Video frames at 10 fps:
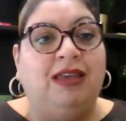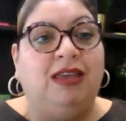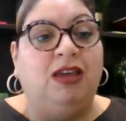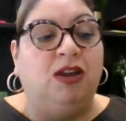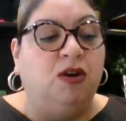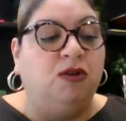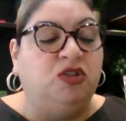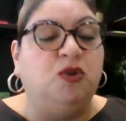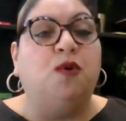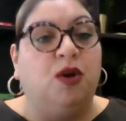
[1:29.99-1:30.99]

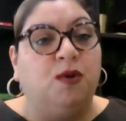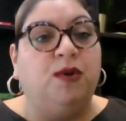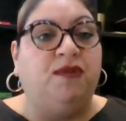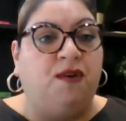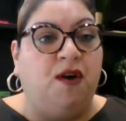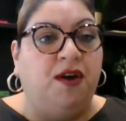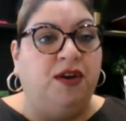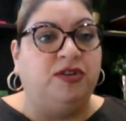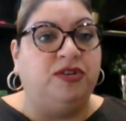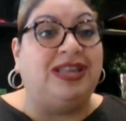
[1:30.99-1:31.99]
to work with
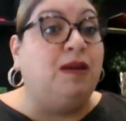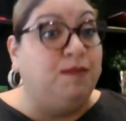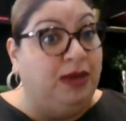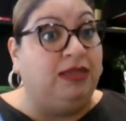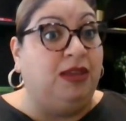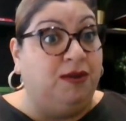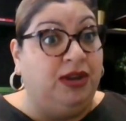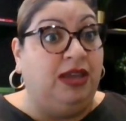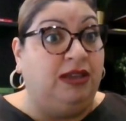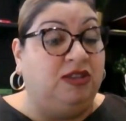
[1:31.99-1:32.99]
foreigners and meet their
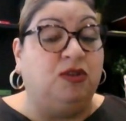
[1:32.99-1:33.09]
needs.